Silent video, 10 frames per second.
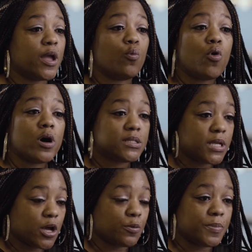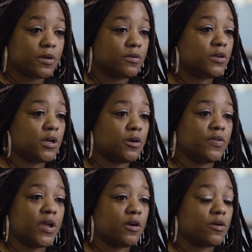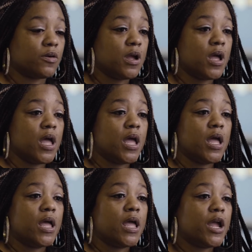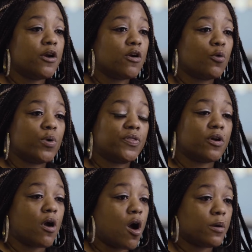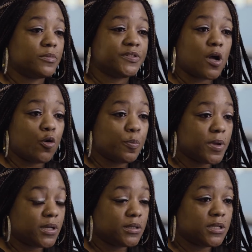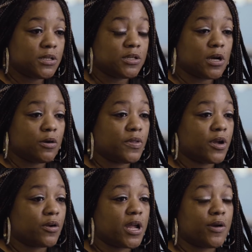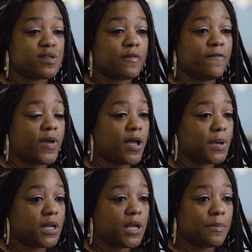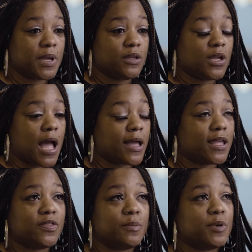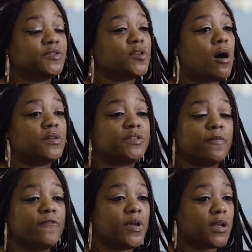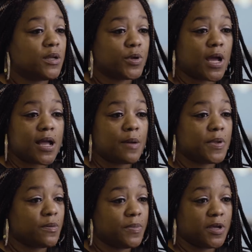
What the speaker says: They want to help you, you know. They're here with their arms open, you know. They're here as a family. I mean, I get the most awesome feeling when I come in the